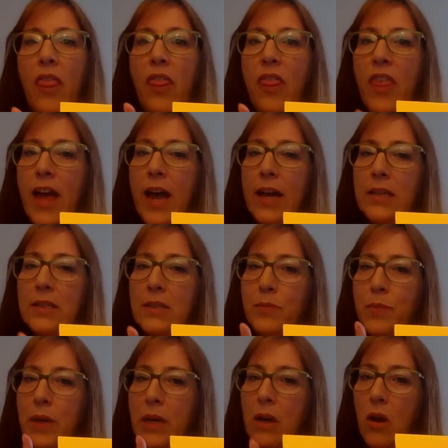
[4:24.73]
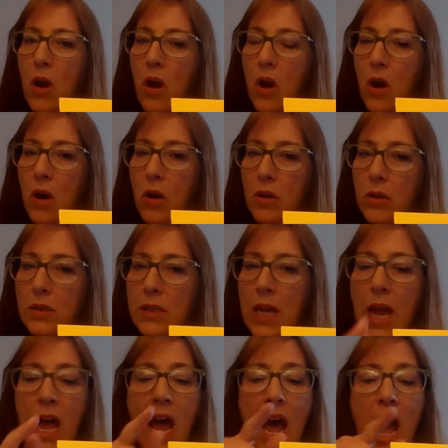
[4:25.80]
That's because
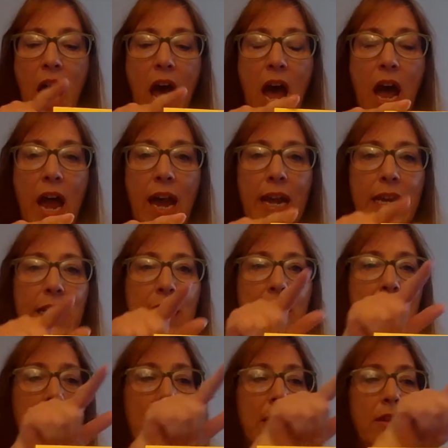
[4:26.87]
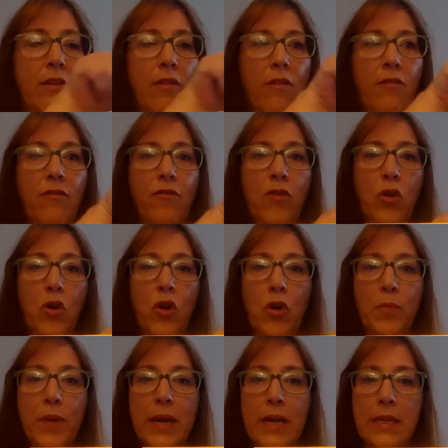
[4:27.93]
I need 4
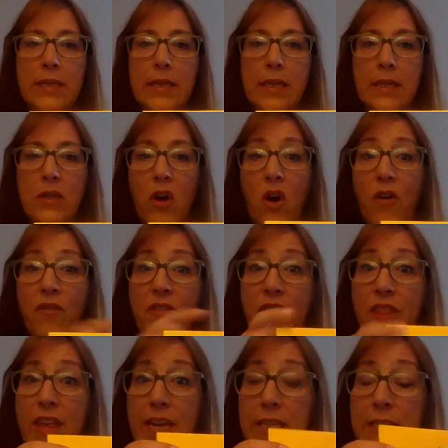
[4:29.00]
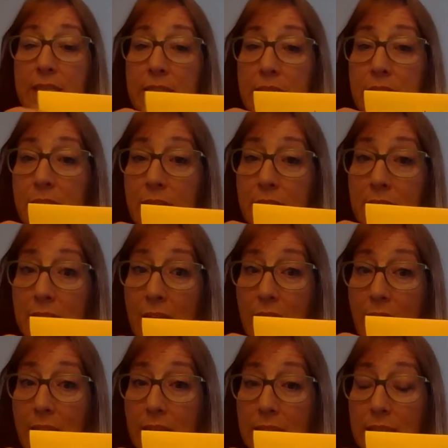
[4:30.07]
pieces of this
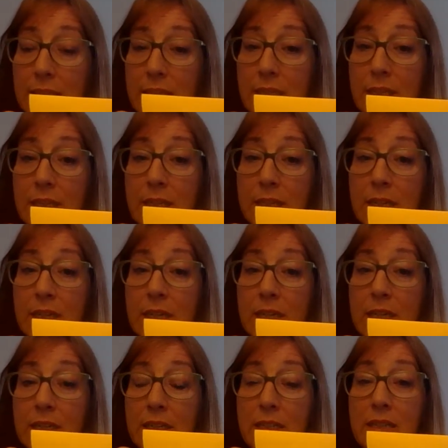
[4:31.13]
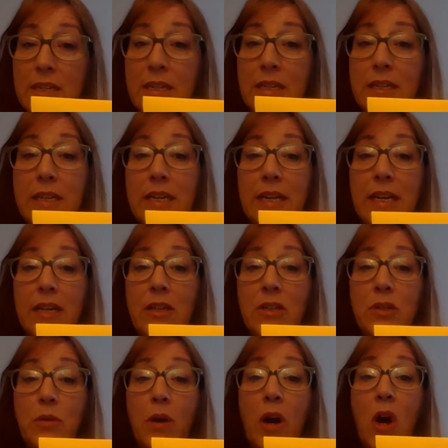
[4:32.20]
size to turn it
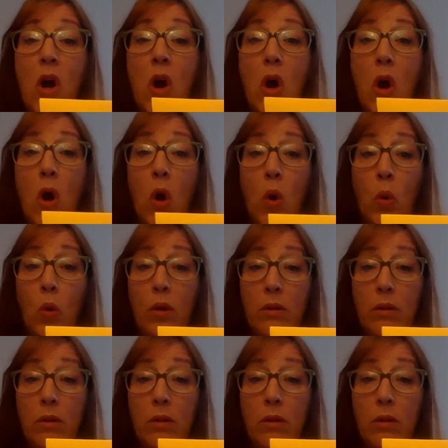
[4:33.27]
into a whole.